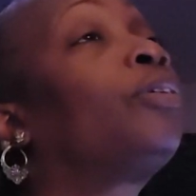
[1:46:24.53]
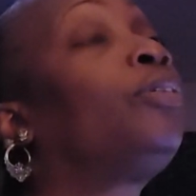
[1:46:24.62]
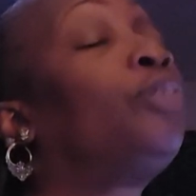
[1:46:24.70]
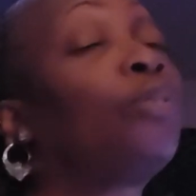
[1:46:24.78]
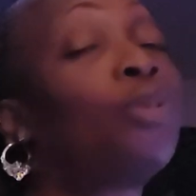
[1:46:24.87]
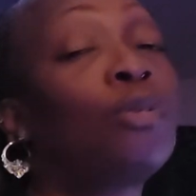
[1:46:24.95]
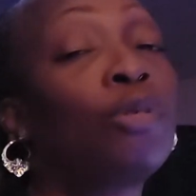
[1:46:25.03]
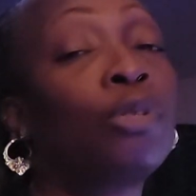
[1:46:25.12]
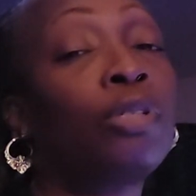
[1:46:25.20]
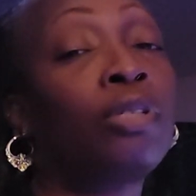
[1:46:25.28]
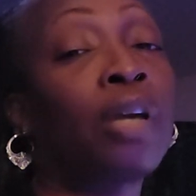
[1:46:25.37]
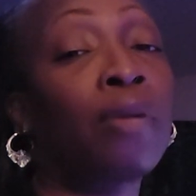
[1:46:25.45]
You know,
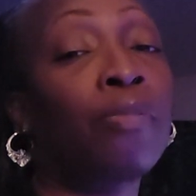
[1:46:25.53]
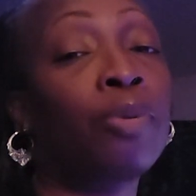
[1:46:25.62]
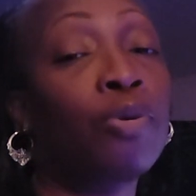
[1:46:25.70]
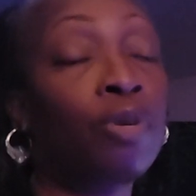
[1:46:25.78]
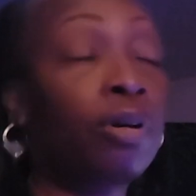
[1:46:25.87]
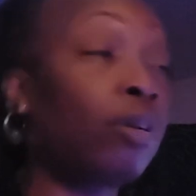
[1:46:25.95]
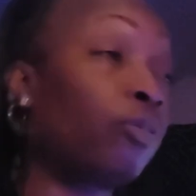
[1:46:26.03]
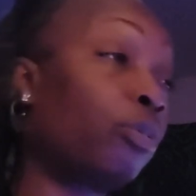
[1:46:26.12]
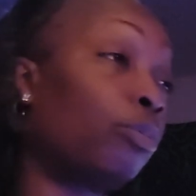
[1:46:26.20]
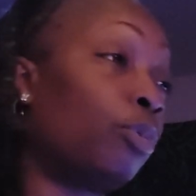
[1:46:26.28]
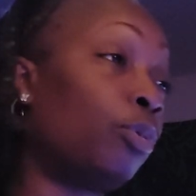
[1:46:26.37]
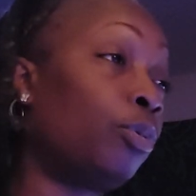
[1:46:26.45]
those not born of the
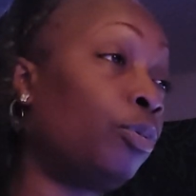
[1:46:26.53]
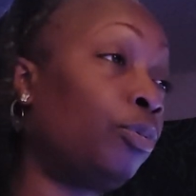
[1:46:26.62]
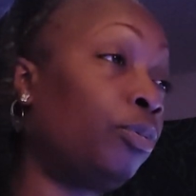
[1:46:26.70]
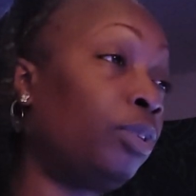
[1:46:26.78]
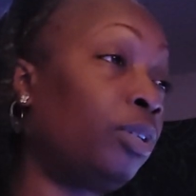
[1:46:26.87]
womb.